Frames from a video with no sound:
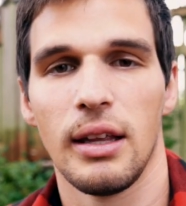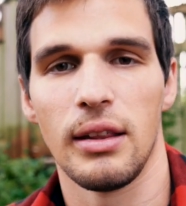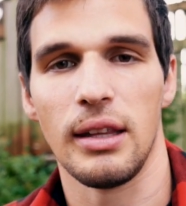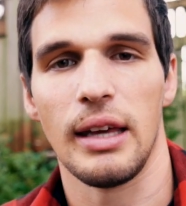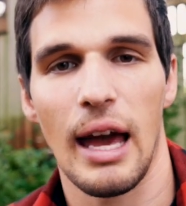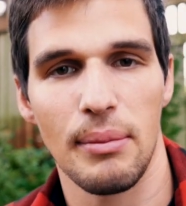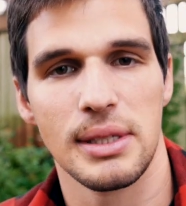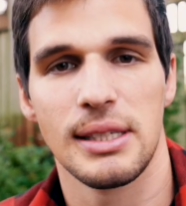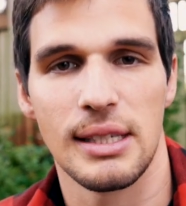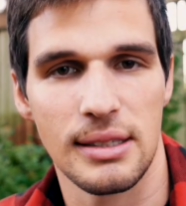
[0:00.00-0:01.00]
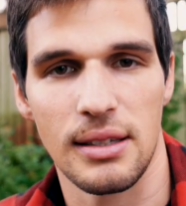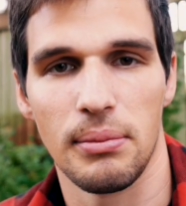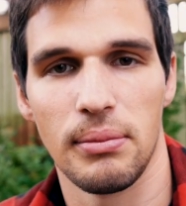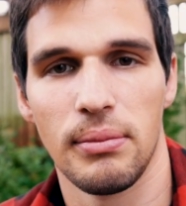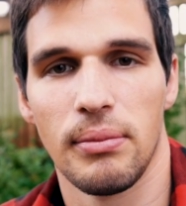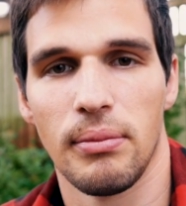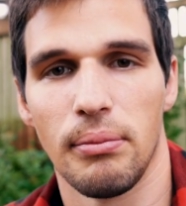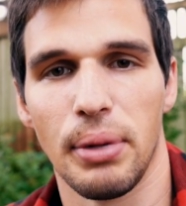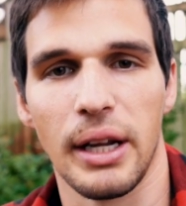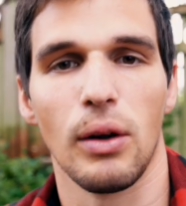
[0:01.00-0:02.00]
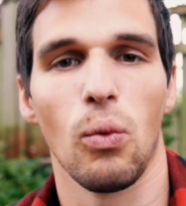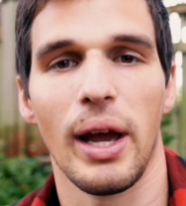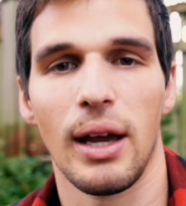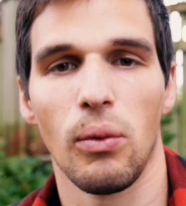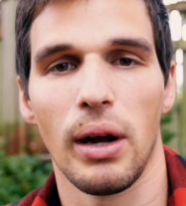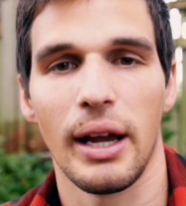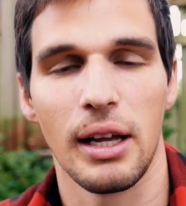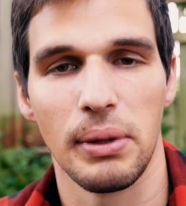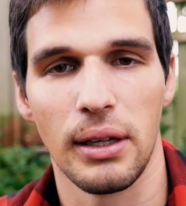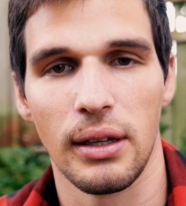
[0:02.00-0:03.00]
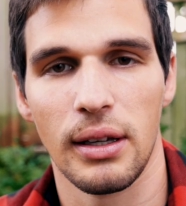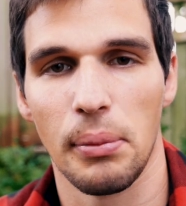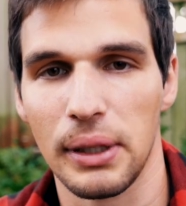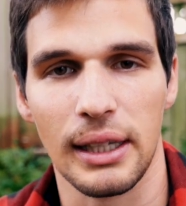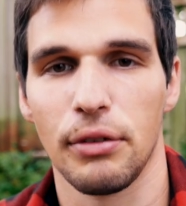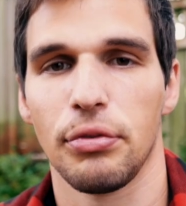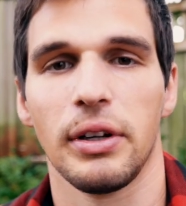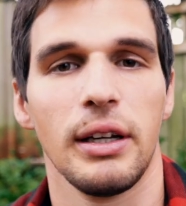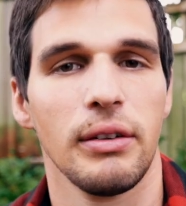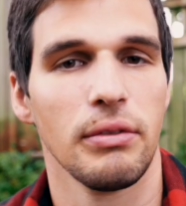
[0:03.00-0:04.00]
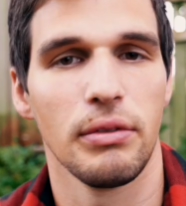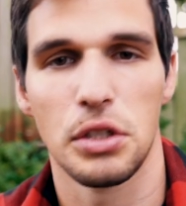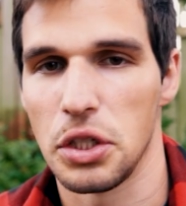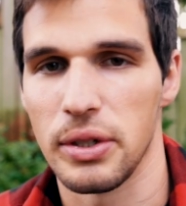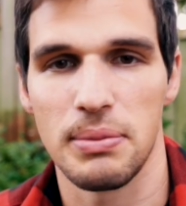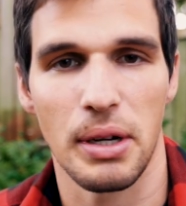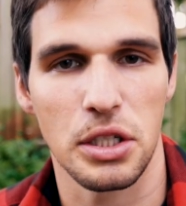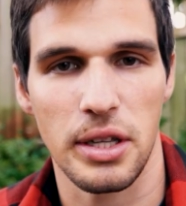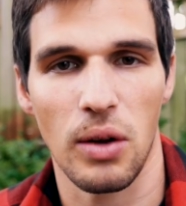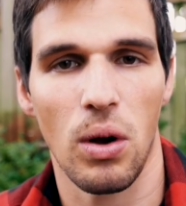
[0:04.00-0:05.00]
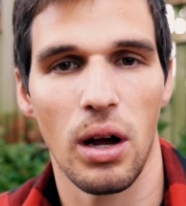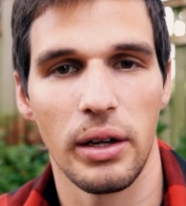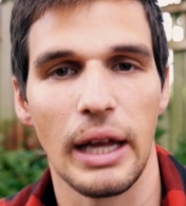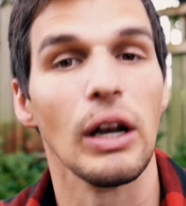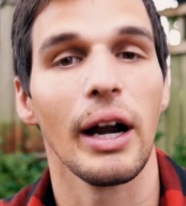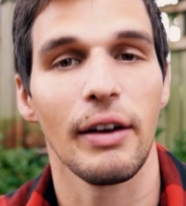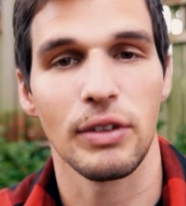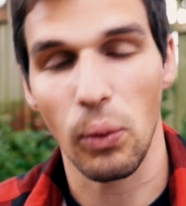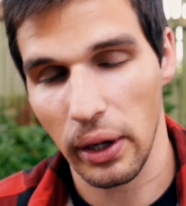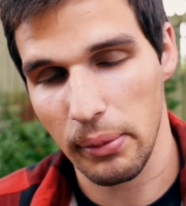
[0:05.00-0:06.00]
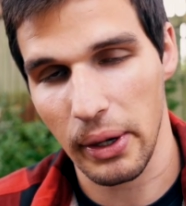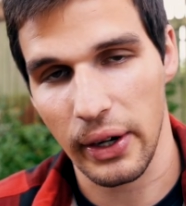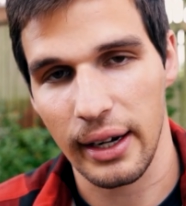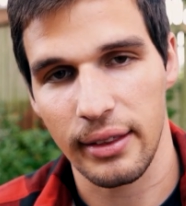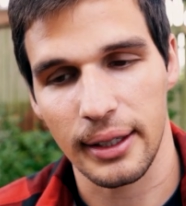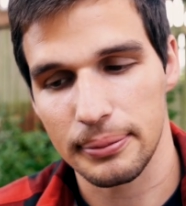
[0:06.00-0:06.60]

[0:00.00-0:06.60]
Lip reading: the M system, but in a way where I could be completely free, shoot as much as I want, and not have to worry about anything.